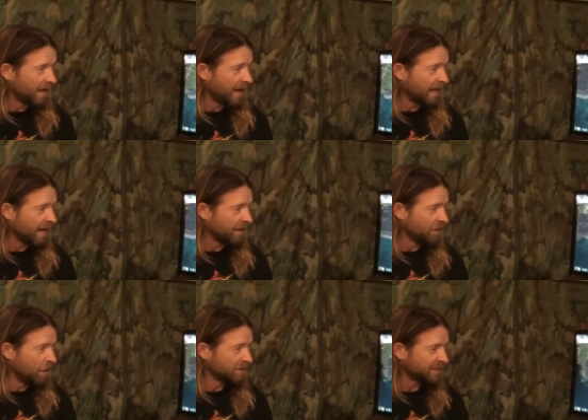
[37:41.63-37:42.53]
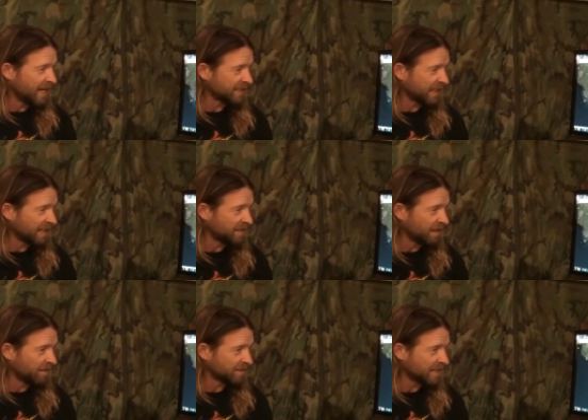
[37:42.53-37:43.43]
and I noticed it as I got to
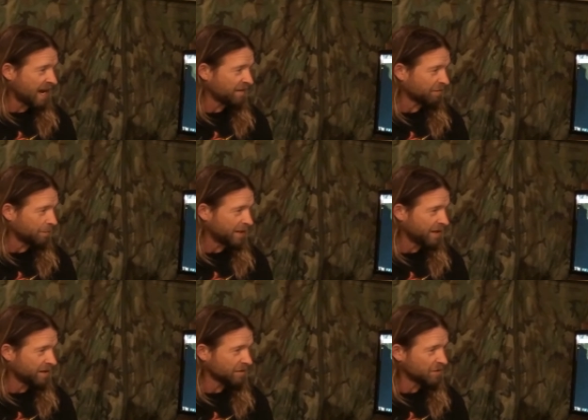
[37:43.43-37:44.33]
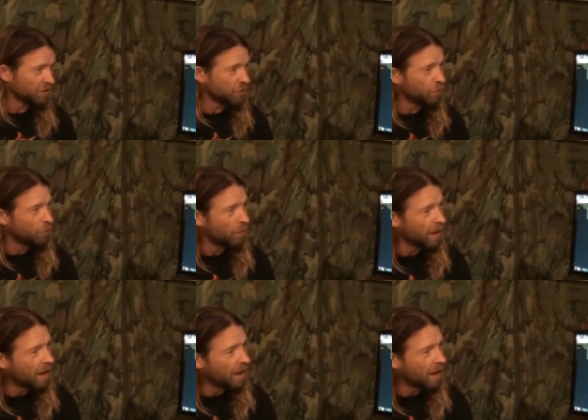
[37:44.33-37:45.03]
the other side from here to